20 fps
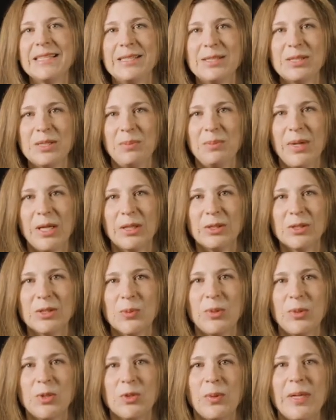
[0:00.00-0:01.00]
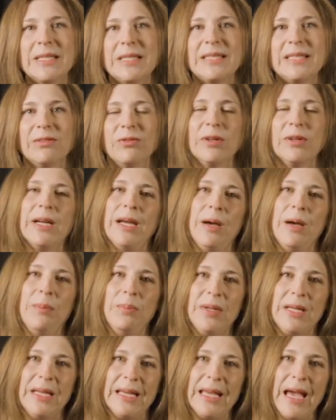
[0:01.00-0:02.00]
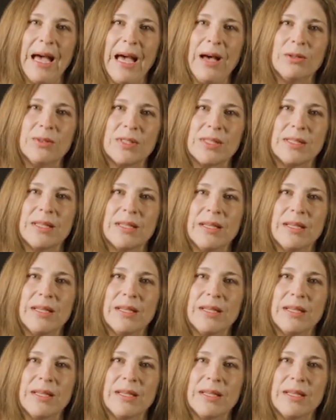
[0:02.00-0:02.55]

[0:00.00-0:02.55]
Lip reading: and submittals between different company accounts.